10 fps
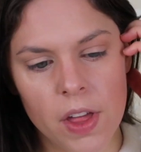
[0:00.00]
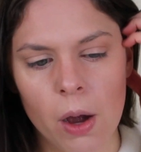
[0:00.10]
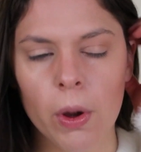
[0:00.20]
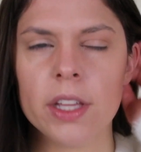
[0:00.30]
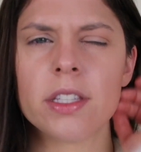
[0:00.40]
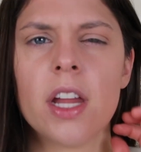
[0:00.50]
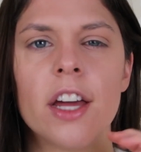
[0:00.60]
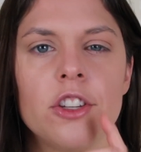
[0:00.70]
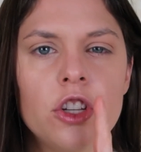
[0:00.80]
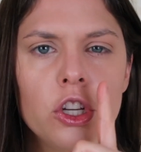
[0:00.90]
That way it's
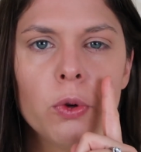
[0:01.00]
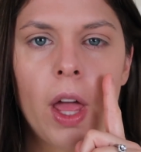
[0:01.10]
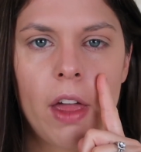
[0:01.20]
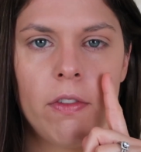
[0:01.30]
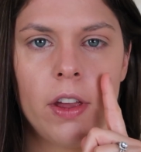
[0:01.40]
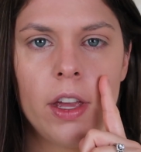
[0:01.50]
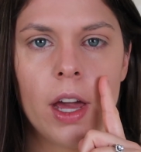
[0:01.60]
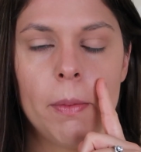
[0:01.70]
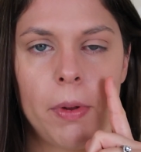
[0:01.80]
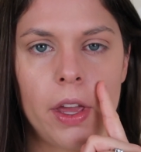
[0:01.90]
not too heavy
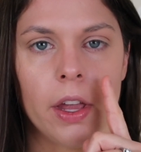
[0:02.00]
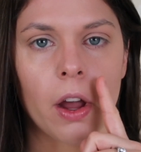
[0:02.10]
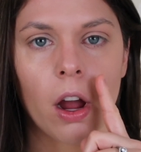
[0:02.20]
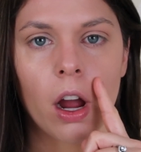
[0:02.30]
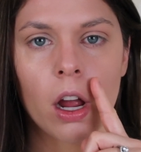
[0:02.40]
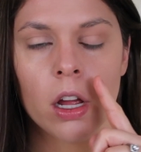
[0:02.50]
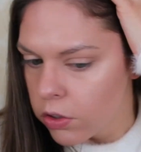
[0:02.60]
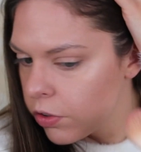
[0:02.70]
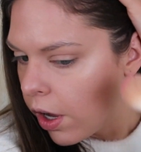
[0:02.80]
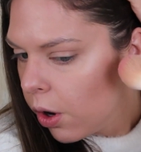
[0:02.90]
up here.
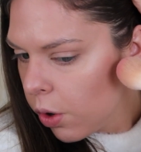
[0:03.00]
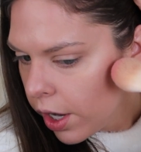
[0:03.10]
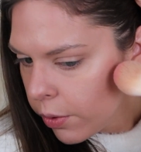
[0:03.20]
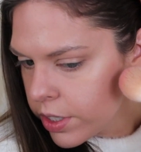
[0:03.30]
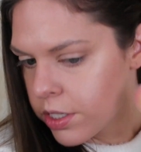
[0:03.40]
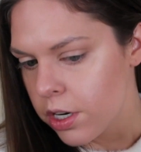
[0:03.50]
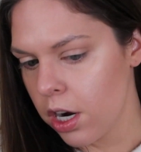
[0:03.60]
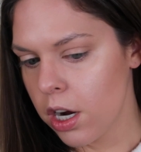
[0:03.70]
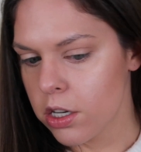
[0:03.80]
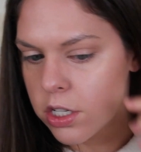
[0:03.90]
So I always
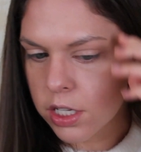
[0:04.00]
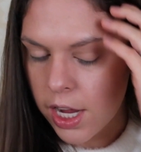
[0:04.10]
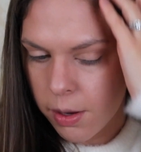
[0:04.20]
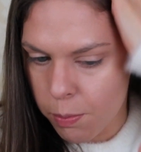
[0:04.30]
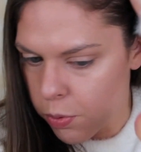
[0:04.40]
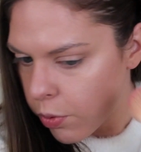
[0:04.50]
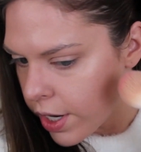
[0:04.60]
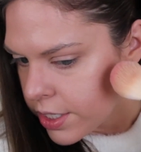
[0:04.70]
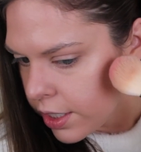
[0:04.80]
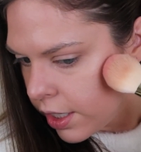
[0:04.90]
start just kind of
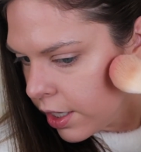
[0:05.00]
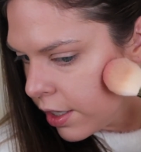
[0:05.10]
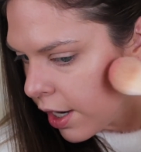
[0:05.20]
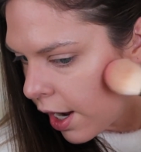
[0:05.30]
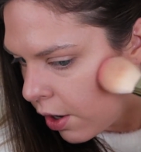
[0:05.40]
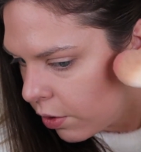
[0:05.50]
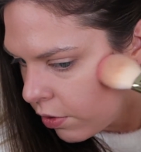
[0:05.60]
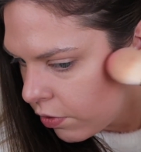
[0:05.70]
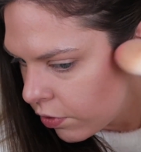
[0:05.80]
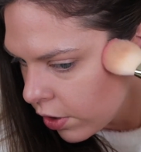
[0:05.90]
pressing it
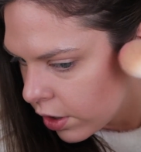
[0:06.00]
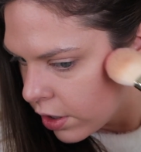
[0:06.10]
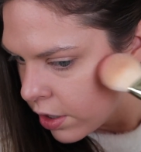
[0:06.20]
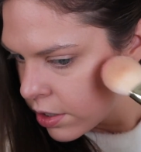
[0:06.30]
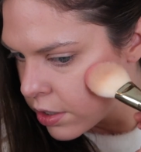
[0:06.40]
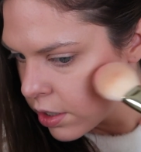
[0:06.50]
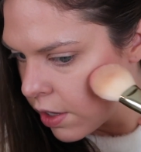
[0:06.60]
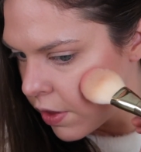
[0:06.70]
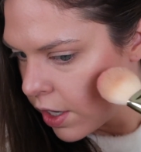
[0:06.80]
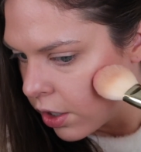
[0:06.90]
down first,
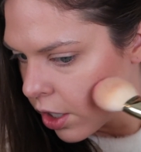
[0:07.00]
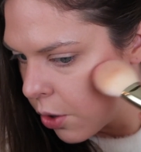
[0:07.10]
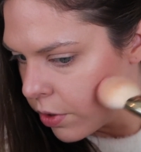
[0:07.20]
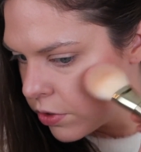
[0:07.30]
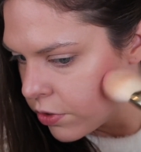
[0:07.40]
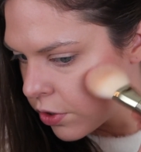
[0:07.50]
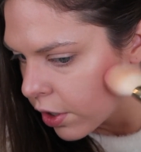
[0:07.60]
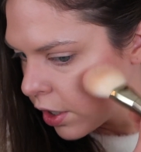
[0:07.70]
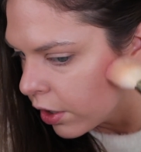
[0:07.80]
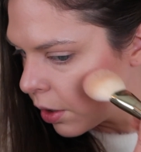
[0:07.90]
and then I'll go in
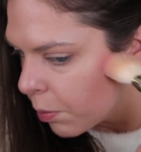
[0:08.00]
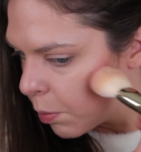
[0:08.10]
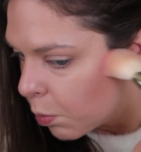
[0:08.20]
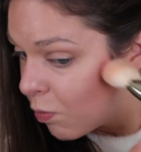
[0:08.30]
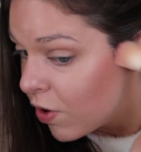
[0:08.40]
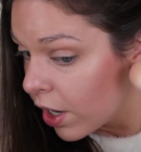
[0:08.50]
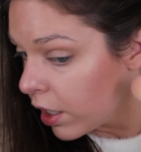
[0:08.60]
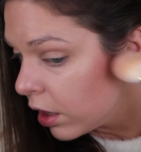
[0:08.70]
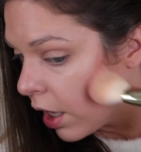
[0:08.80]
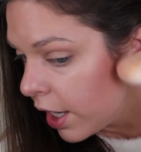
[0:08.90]
very
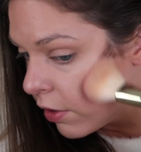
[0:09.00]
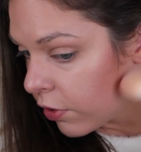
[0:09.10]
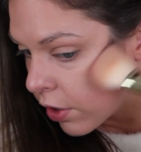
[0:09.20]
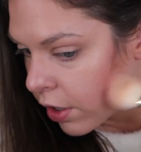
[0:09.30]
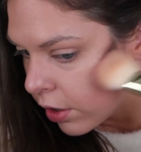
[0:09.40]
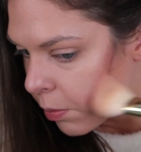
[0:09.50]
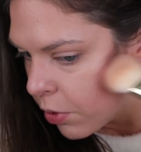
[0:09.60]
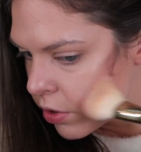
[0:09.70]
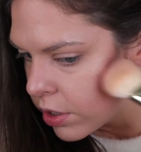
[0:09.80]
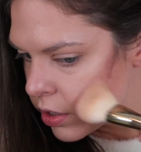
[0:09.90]
light circular
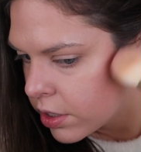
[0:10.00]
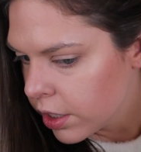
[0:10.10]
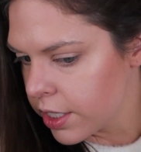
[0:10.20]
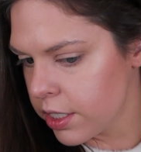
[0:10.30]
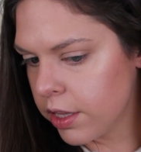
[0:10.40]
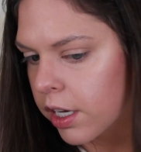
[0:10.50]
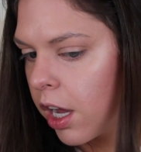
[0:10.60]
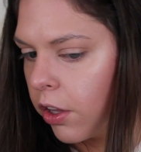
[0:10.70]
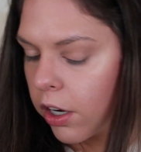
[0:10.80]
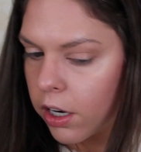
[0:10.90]
motions till I see the
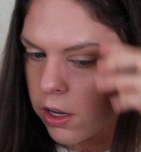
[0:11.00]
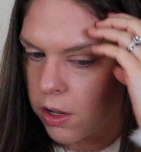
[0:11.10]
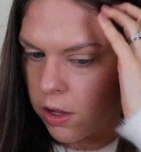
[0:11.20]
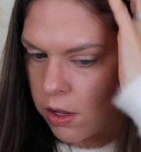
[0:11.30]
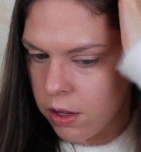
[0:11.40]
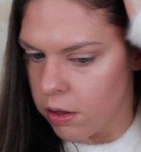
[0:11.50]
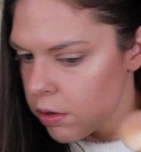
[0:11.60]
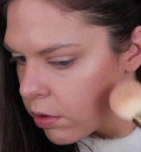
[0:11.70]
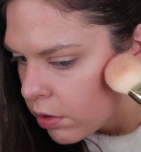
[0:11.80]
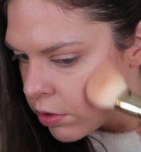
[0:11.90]
color
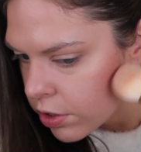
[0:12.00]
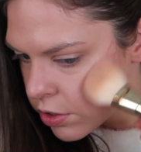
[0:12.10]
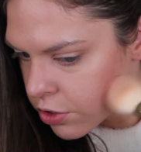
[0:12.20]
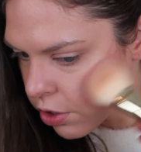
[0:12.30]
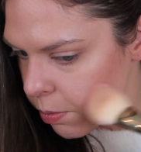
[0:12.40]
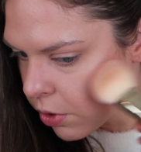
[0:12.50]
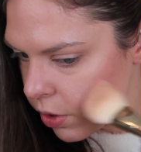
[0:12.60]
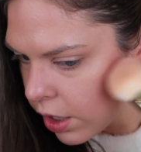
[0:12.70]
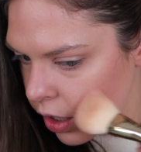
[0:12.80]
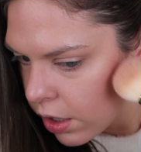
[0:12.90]

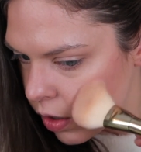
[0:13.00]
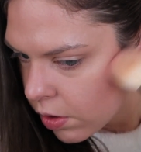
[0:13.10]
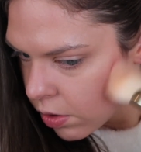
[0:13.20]
distributing.